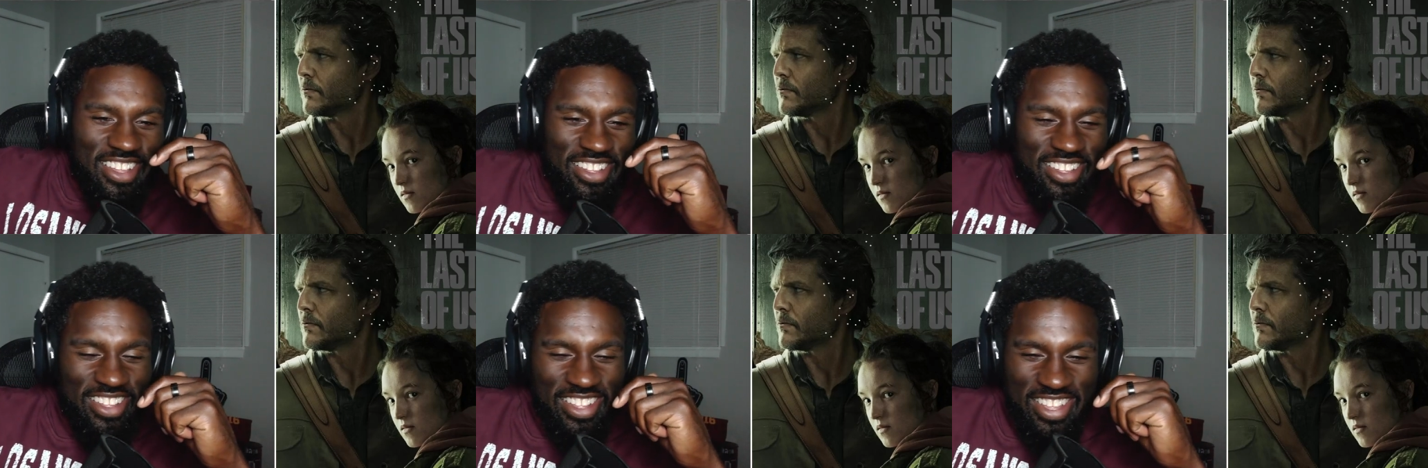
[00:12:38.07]

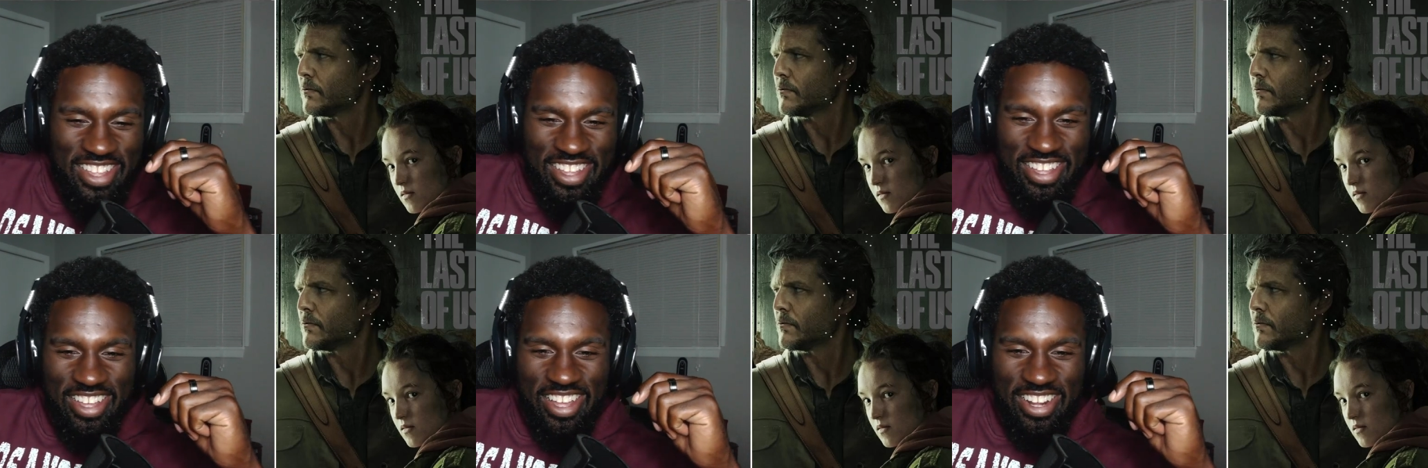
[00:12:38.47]

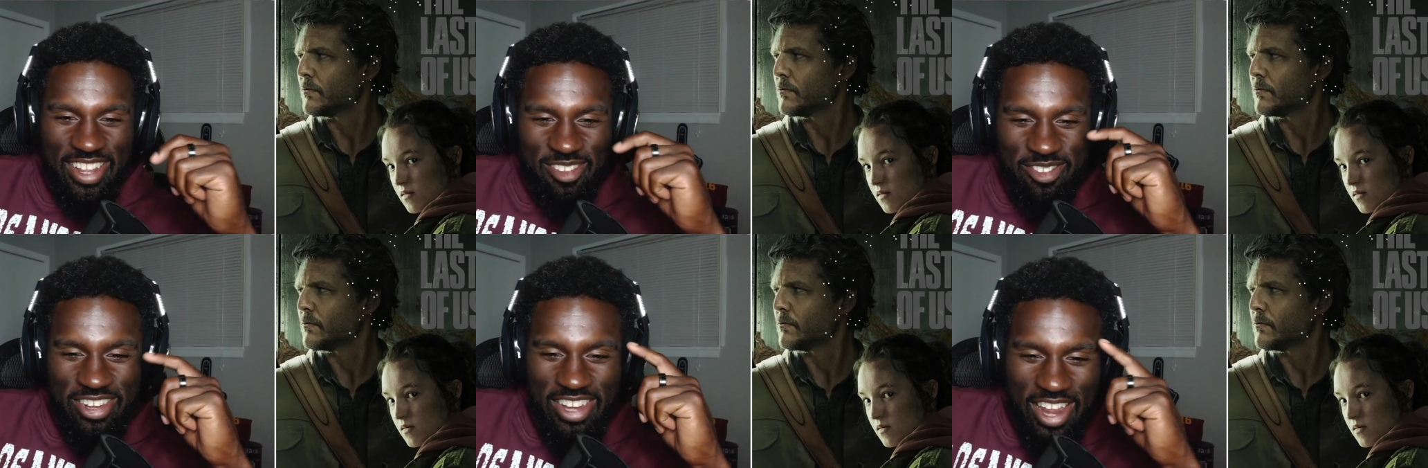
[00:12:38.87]
Speaker 1: I'd
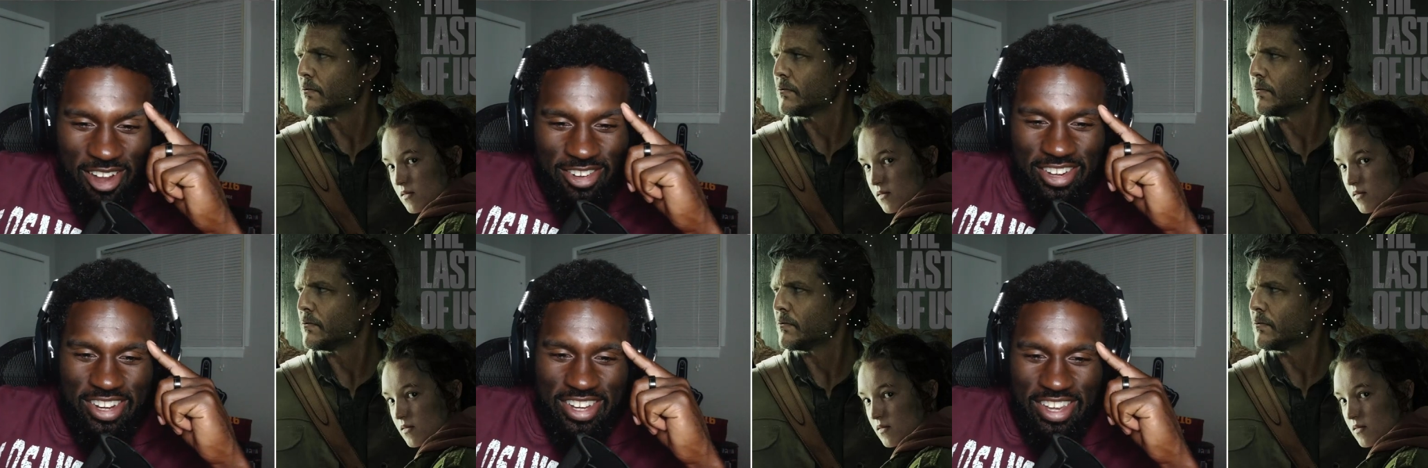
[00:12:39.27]
have it
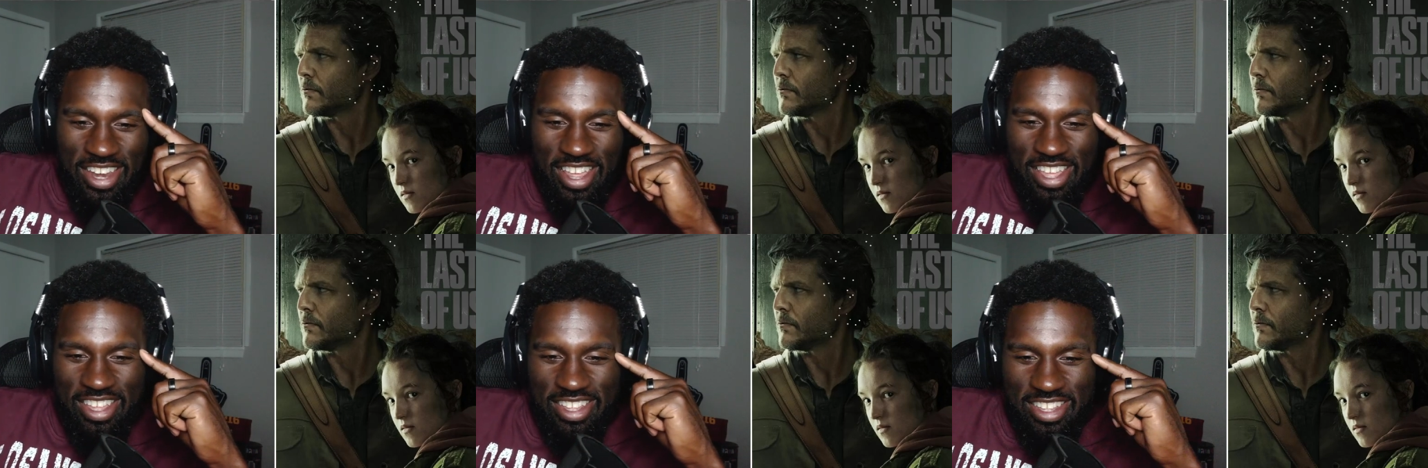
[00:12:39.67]
down in a
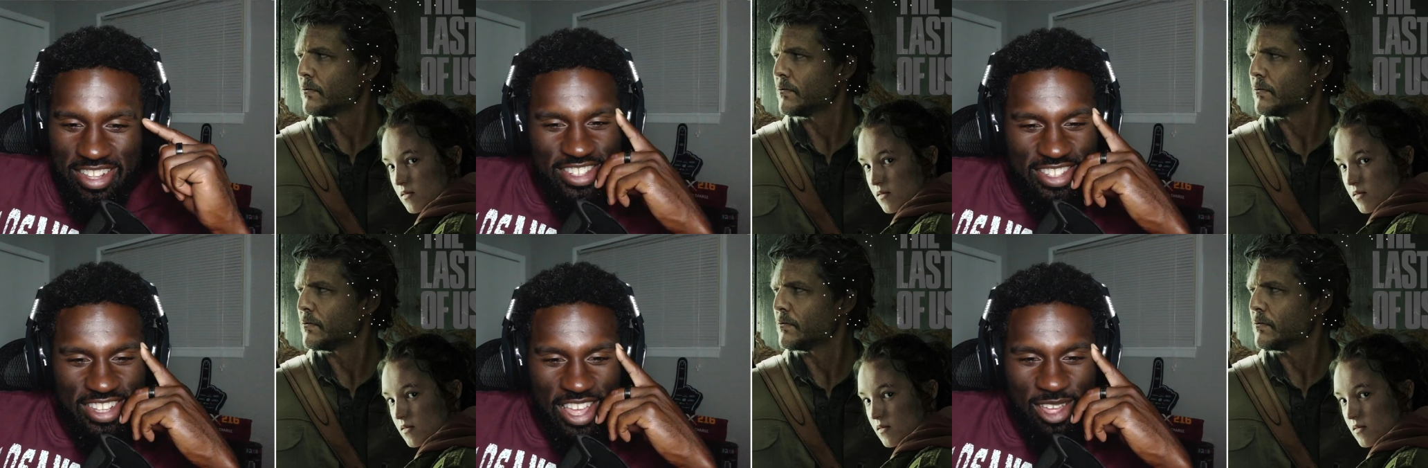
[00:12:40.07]
day.
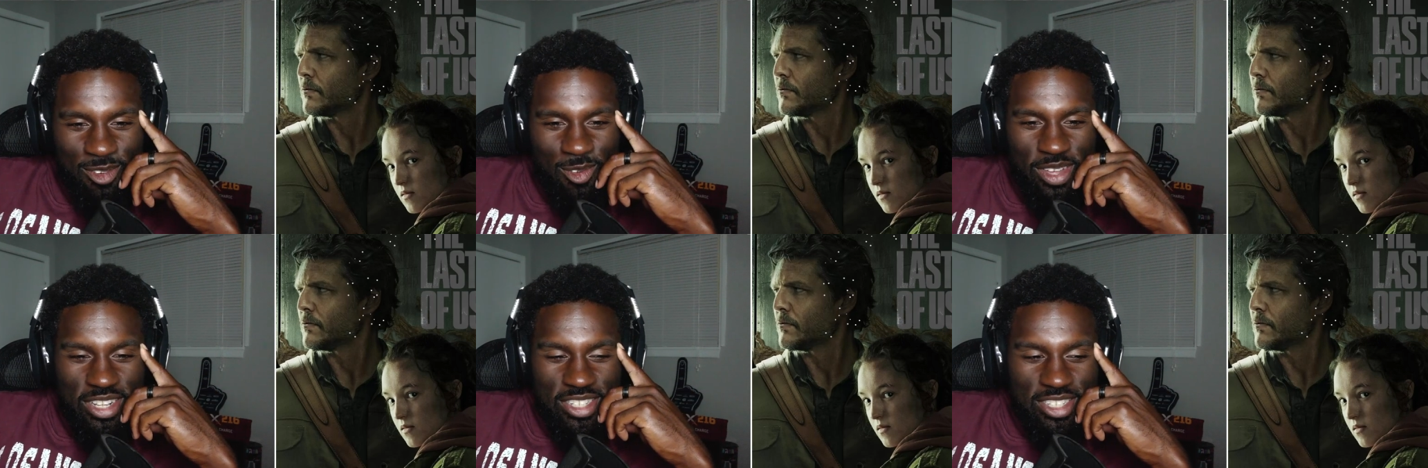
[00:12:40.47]

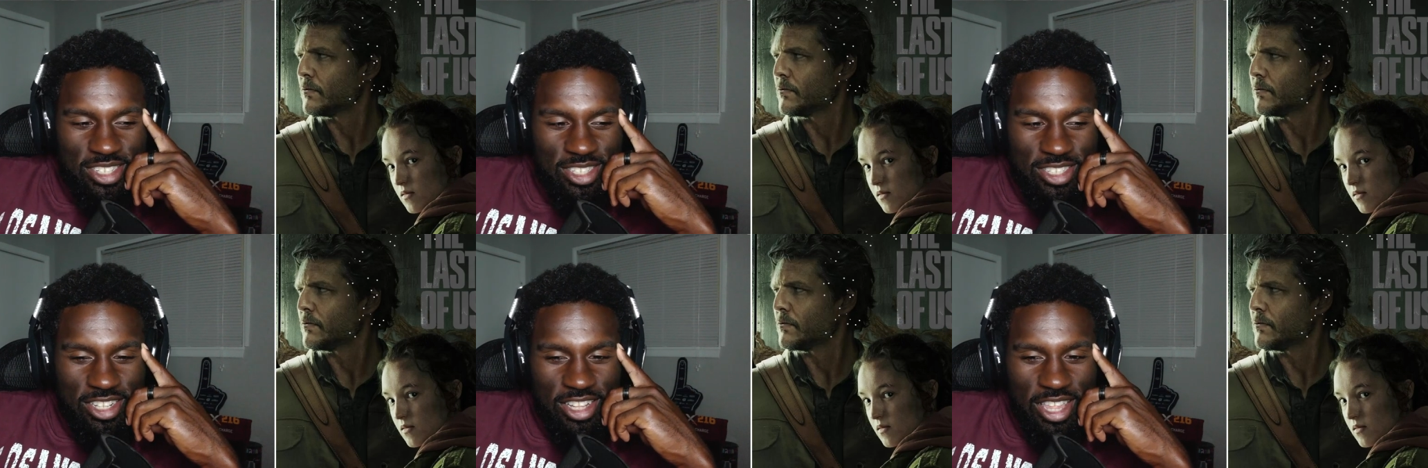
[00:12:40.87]
Sign
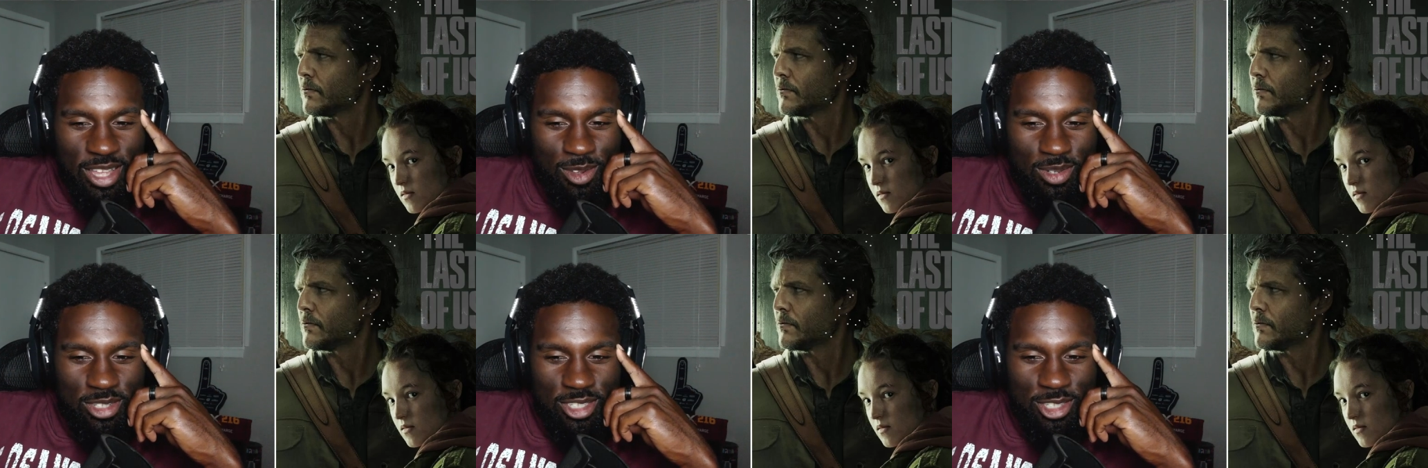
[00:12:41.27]

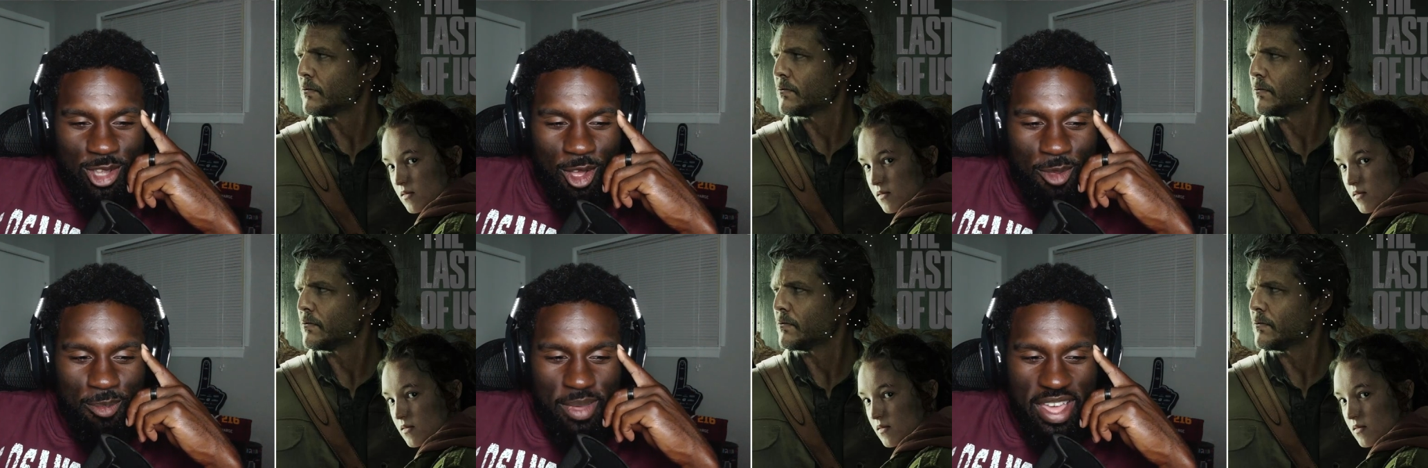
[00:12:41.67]
language
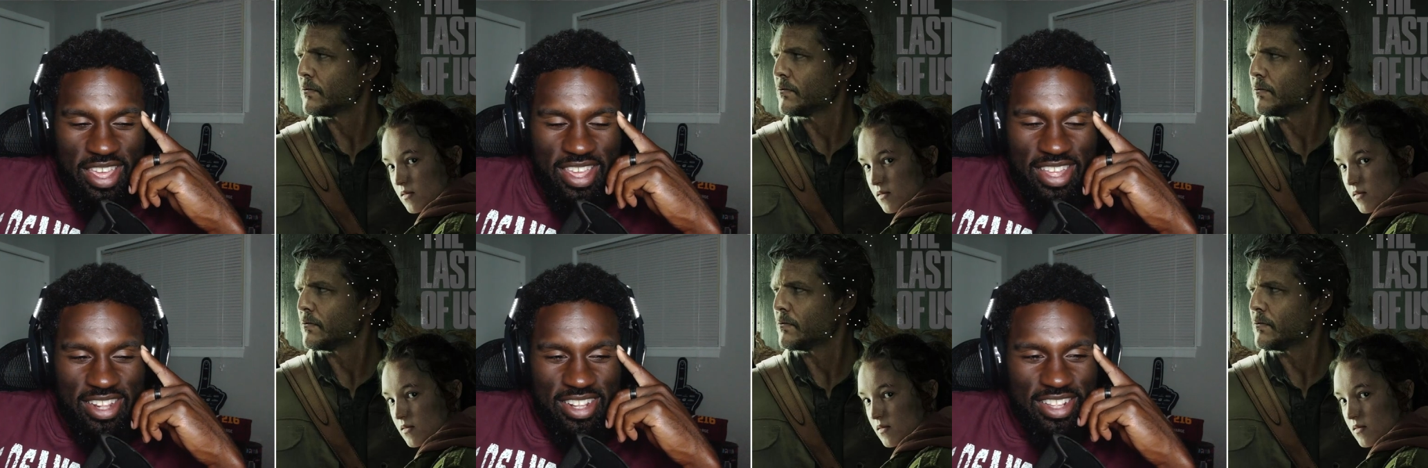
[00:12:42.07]
taught
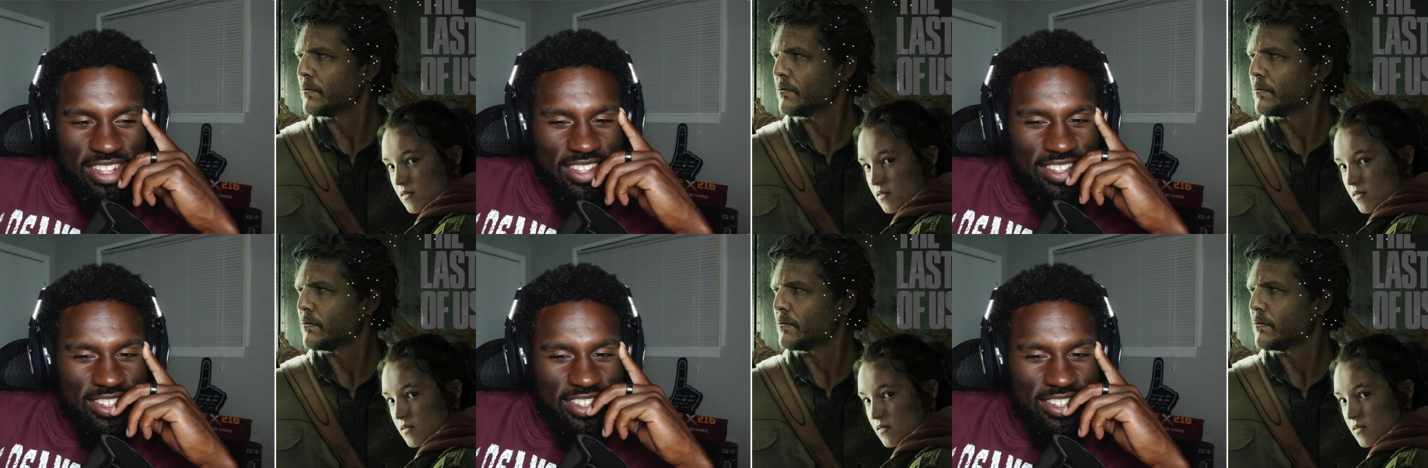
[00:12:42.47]
by Ellie.